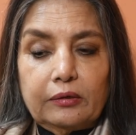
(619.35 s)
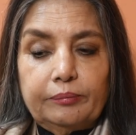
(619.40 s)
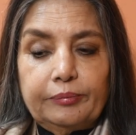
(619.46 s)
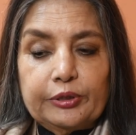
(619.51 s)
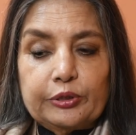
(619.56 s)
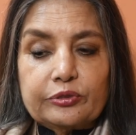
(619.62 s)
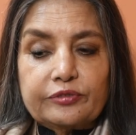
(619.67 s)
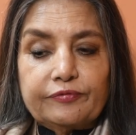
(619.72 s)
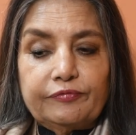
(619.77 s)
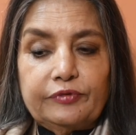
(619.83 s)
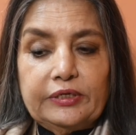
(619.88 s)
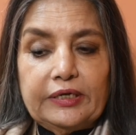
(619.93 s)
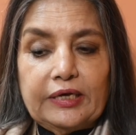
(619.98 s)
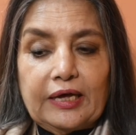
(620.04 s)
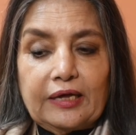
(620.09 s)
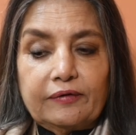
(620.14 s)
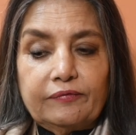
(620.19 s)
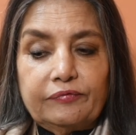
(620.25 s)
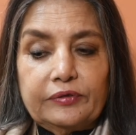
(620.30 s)
because of the
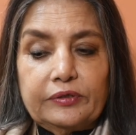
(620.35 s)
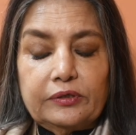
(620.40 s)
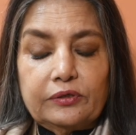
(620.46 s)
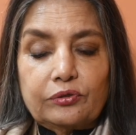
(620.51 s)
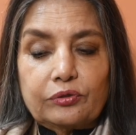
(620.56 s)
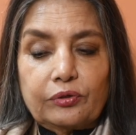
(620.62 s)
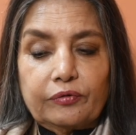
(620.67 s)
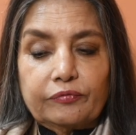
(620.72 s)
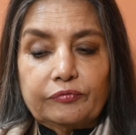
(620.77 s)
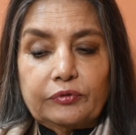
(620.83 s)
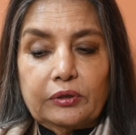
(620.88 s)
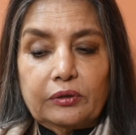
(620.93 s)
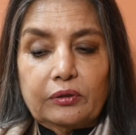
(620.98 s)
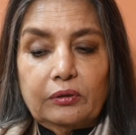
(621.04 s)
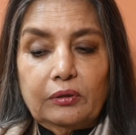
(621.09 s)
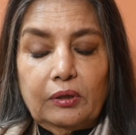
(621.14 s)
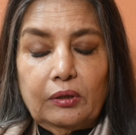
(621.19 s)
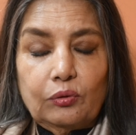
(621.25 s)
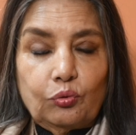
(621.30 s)
advent of the
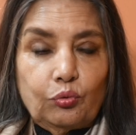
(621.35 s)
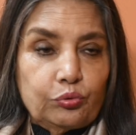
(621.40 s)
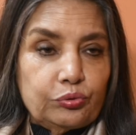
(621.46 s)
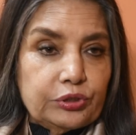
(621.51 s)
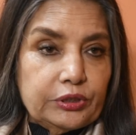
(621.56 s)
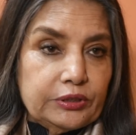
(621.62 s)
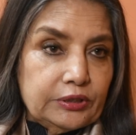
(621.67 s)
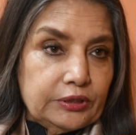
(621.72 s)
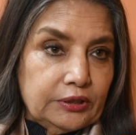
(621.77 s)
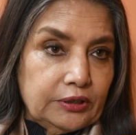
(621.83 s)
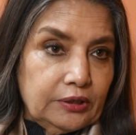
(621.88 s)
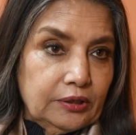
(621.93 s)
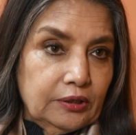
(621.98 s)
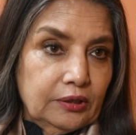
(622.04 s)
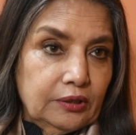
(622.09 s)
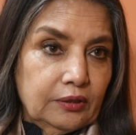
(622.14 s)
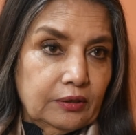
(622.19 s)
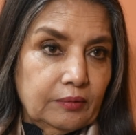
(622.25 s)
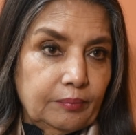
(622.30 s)
OTT
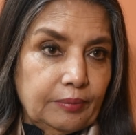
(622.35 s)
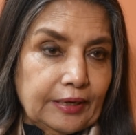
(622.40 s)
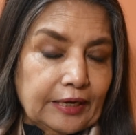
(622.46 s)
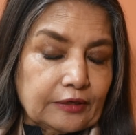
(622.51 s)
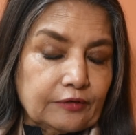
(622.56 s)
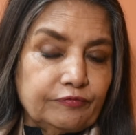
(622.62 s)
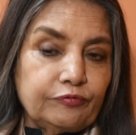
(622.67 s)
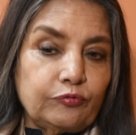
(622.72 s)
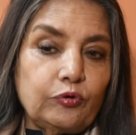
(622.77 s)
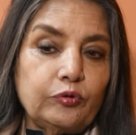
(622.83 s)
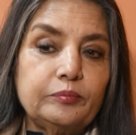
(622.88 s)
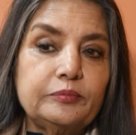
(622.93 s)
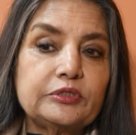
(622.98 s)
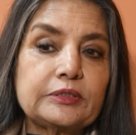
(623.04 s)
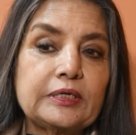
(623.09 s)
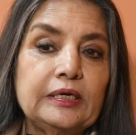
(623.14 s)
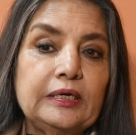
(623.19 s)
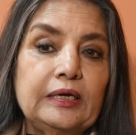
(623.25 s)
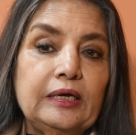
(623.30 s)

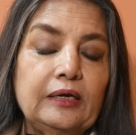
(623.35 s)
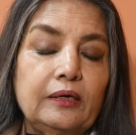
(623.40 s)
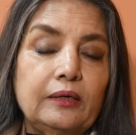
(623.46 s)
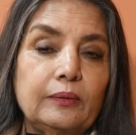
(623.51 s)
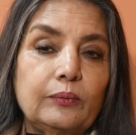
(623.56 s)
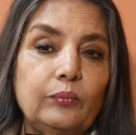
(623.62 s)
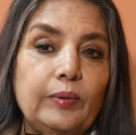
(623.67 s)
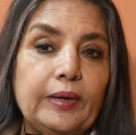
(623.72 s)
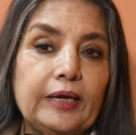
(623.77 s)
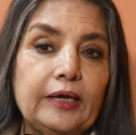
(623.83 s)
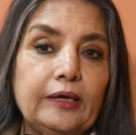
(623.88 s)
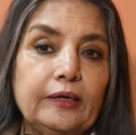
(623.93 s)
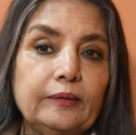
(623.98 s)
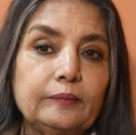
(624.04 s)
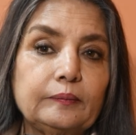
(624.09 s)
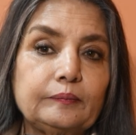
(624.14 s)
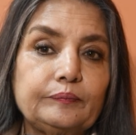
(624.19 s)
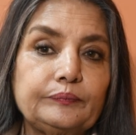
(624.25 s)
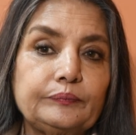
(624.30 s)
platforms, where
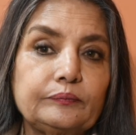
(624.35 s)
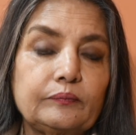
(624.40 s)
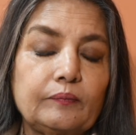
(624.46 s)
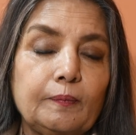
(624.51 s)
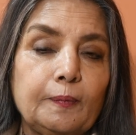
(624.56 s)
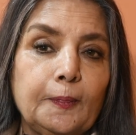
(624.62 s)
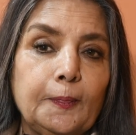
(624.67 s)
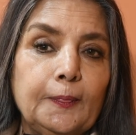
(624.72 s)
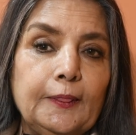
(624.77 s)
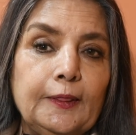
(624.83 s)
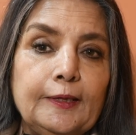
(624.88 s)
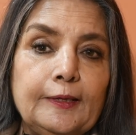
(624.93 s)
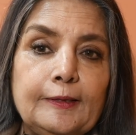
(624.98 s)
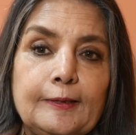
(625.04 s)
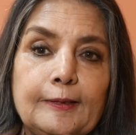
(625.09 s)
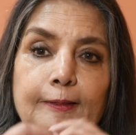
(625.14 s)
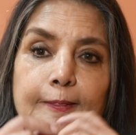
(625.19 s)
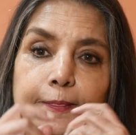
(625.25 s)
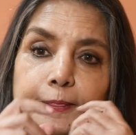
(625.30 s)

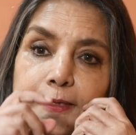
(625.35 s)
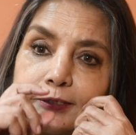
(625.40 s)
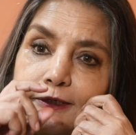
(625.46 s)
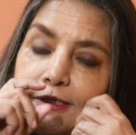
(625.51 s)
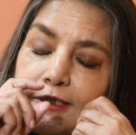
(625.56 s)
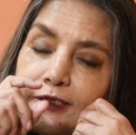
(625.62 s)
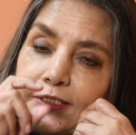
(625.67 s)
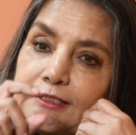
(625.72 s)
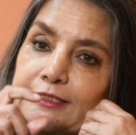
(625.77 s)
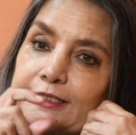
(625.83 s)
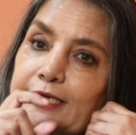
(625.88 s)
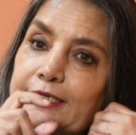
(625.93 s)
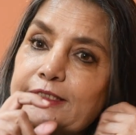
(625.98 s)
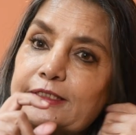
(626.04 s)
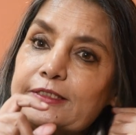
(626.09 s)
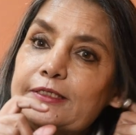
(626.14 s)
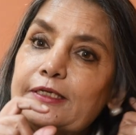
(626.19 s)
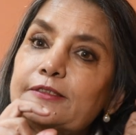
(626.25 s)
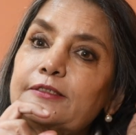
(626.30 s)
the
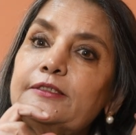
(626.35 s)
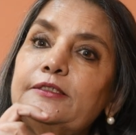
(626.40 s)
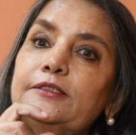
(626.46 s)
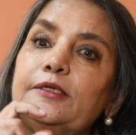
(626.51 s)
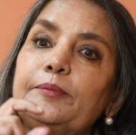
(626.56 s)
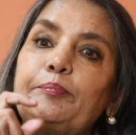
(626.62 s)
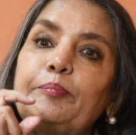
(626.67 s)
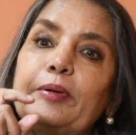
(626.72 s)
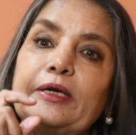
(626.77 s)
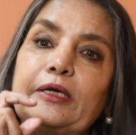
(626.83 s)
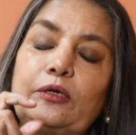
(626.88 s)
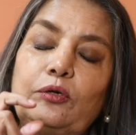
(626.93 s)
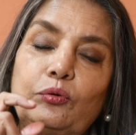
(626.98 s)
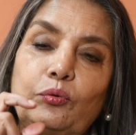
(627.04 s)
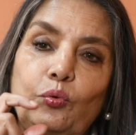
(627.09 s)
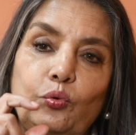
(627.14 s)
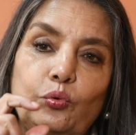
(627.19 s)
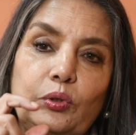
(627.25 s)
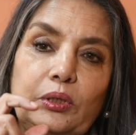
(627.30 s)
success doesn't depend
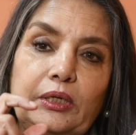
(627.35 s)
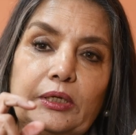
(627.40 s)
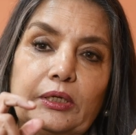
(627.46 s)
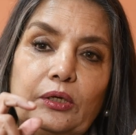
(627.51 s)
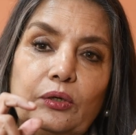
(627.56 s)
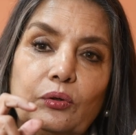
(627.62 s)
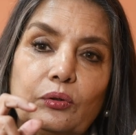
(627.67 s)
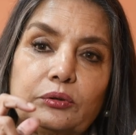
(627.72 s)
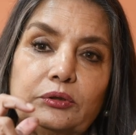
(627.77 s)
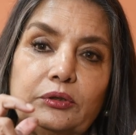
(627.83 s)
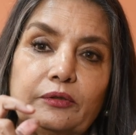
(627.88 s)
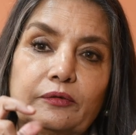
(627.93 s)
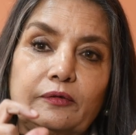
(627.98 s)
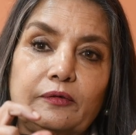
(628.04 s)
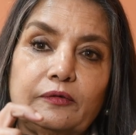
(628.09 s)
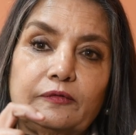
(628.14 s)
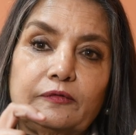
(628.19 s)
only on the